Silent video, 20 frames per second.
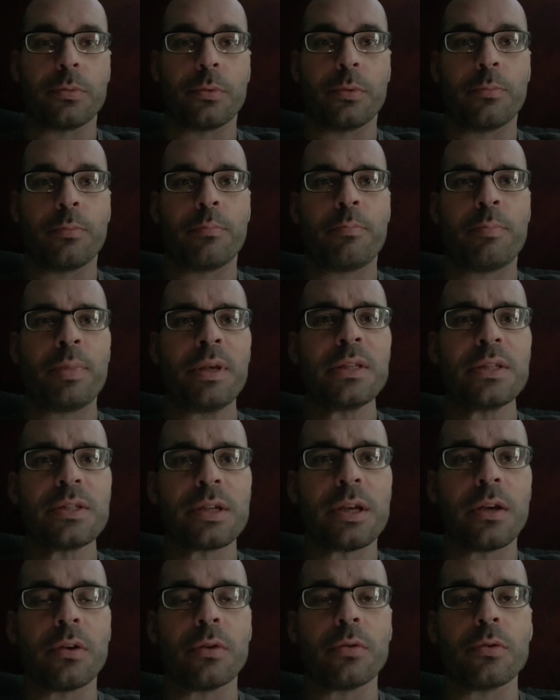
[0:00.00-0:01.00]
Well, B
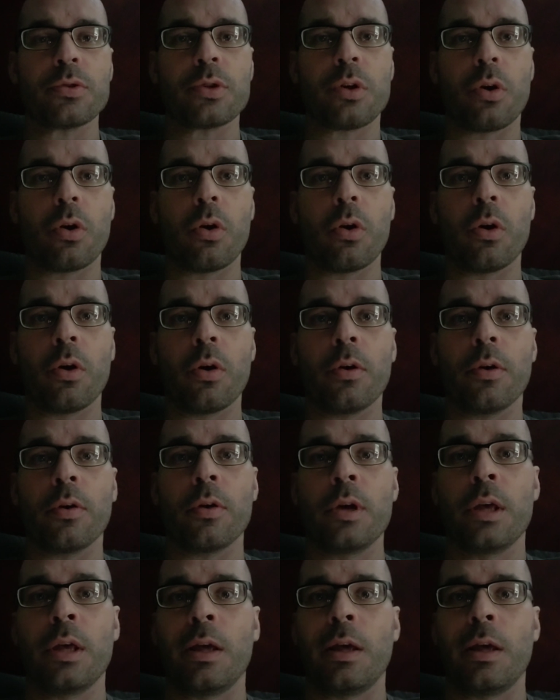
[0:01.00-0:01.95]
cells are